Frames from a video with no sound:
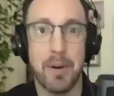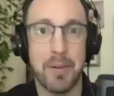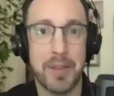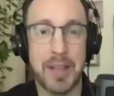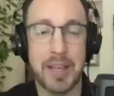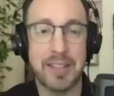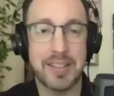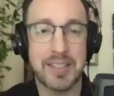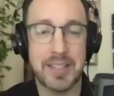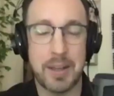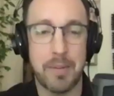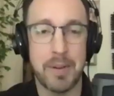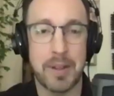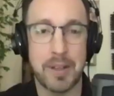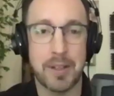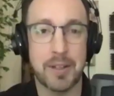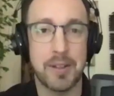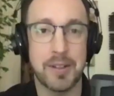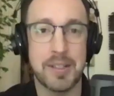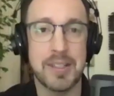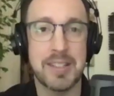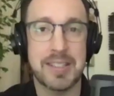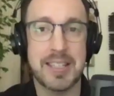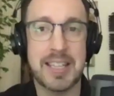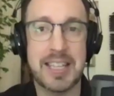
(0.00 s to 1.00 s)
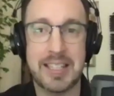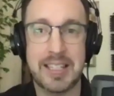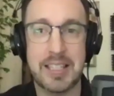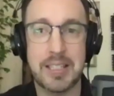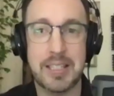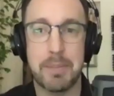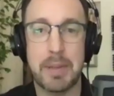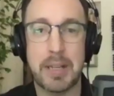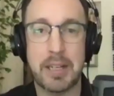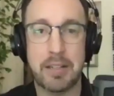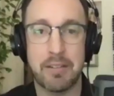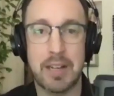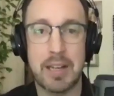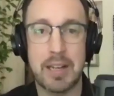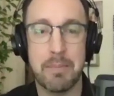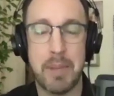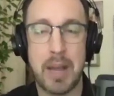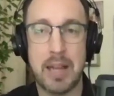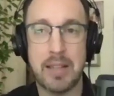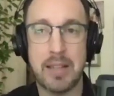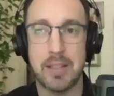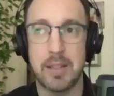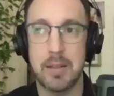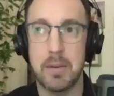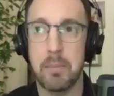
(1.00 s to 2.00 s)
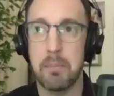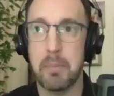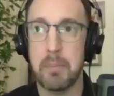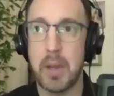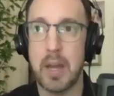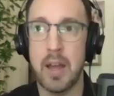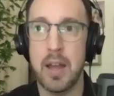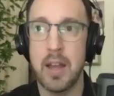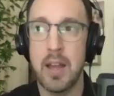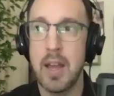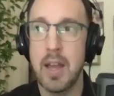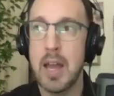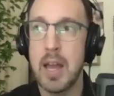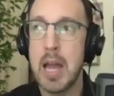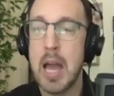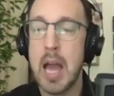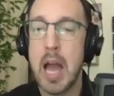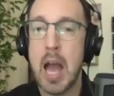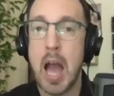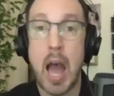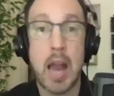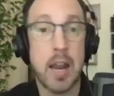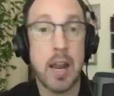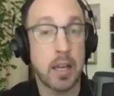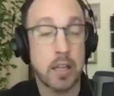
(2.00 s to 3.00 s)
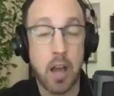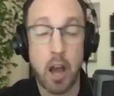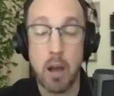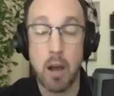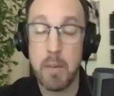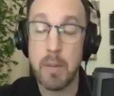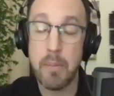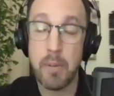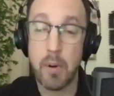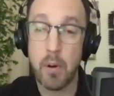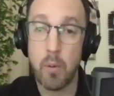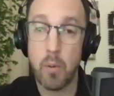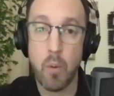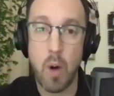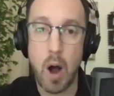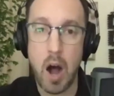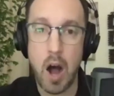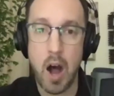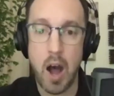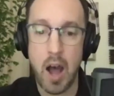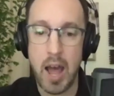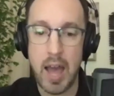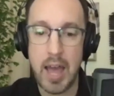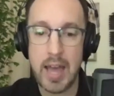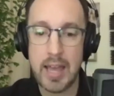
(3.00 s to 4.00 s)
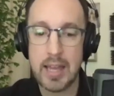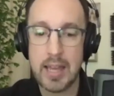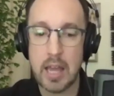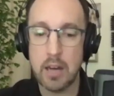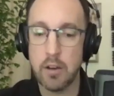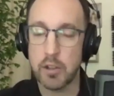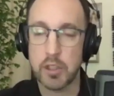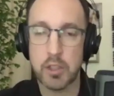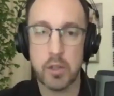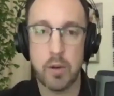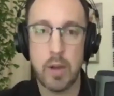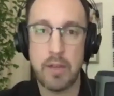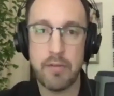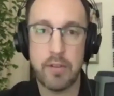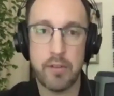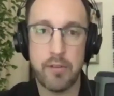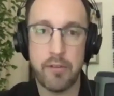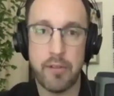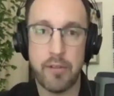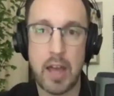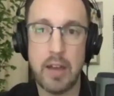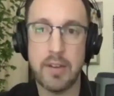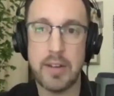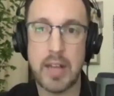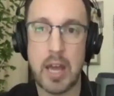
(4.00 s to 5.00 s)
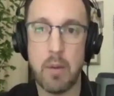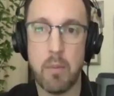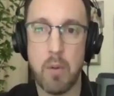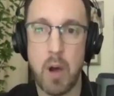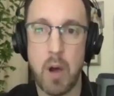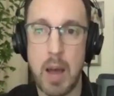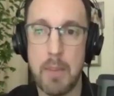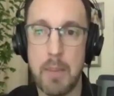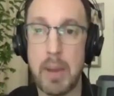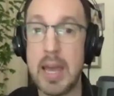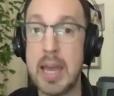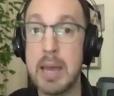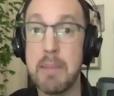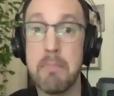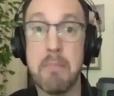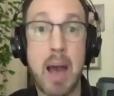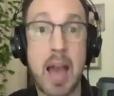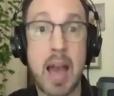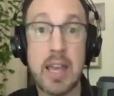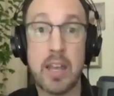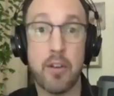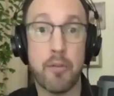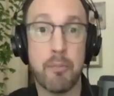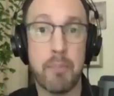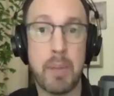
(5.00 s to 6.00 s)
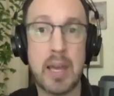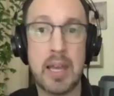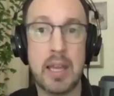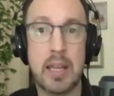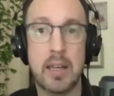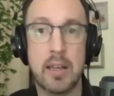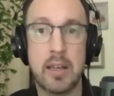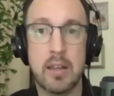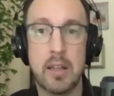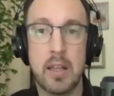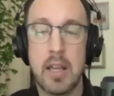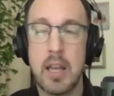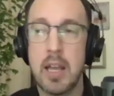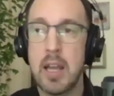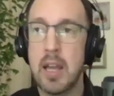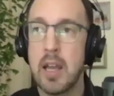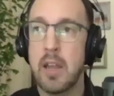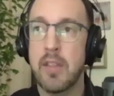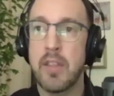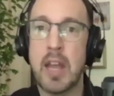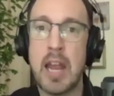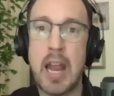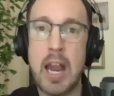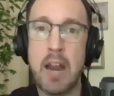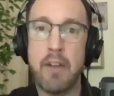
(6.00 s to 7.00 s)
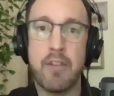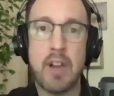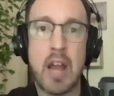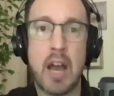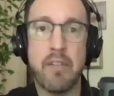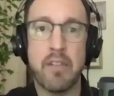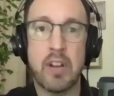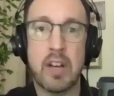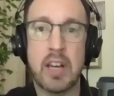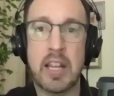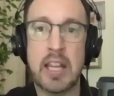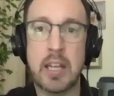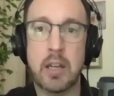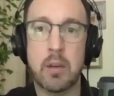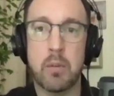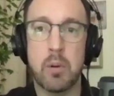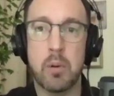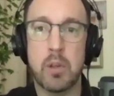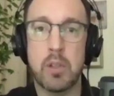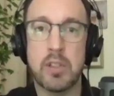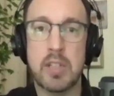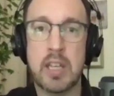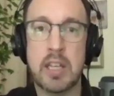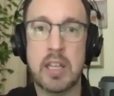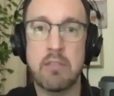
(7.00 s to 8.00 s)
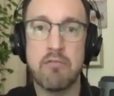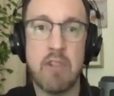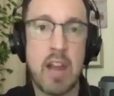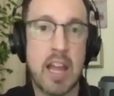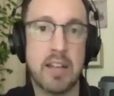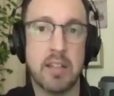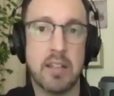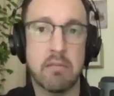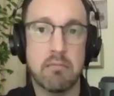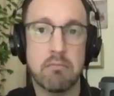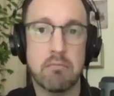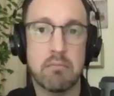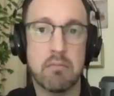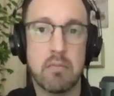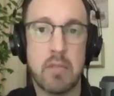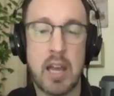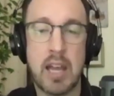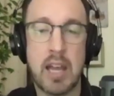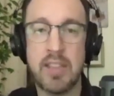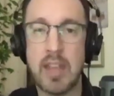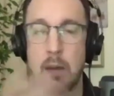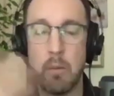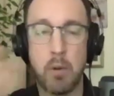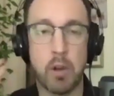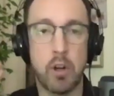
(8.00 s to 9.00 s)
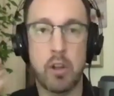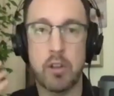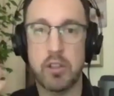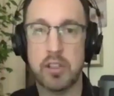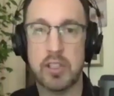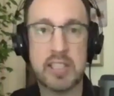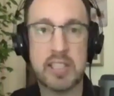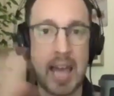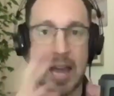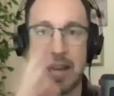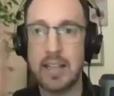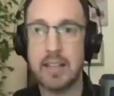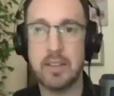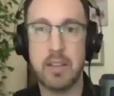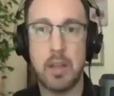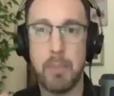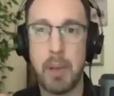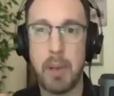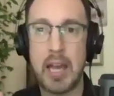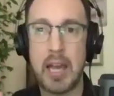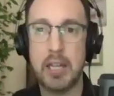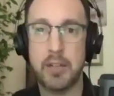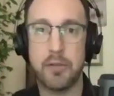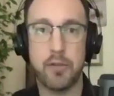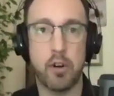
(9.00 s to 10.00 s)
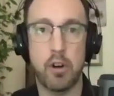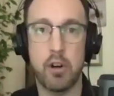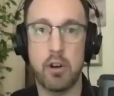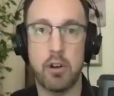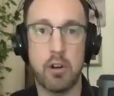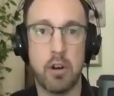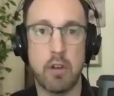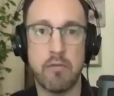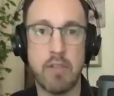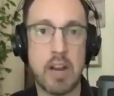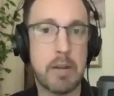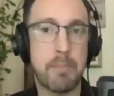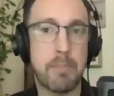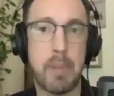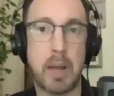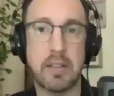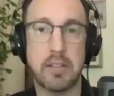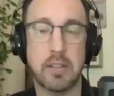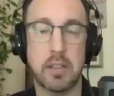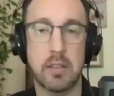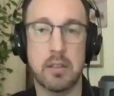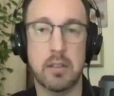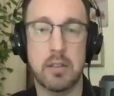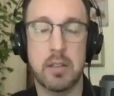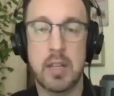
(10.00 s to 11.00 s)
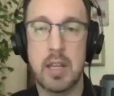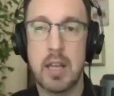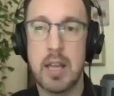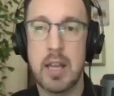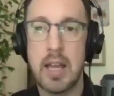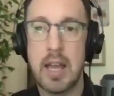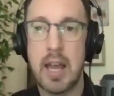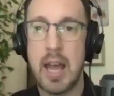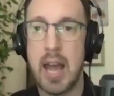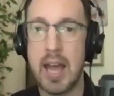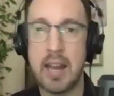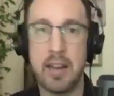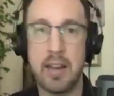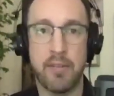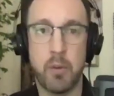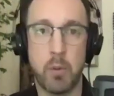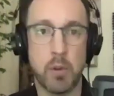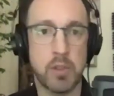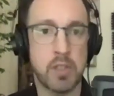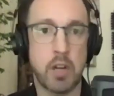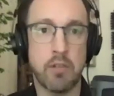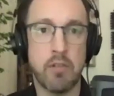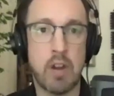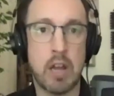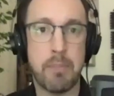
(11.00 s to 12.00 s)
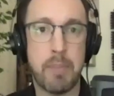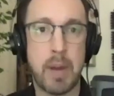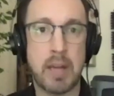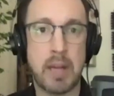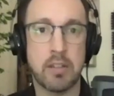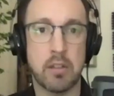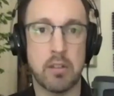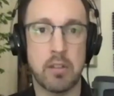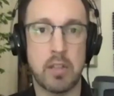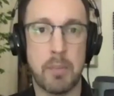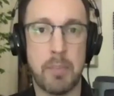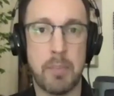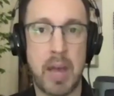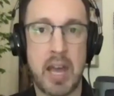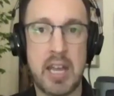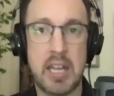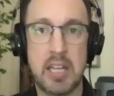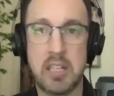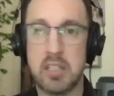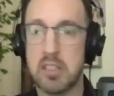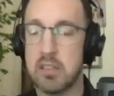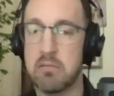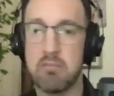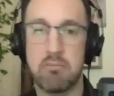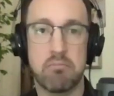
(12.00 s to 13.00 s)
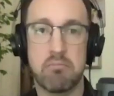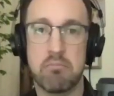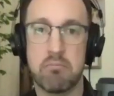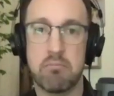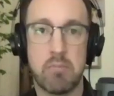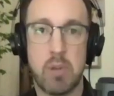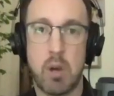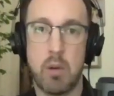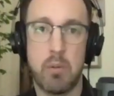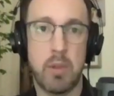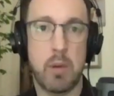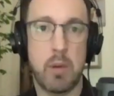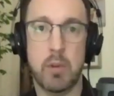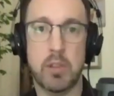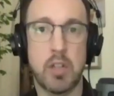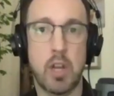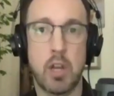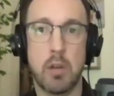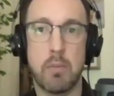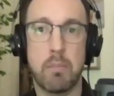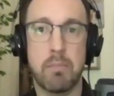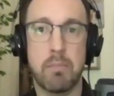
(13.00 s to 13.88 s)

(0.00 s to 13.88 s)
that someone couldn't see this big green button. And I can't remember why. I'm not sure I ever found out why, but it may have been that every other link was in red, and they were scanning the page for a red button. And if there was no red button on the page, well, there was no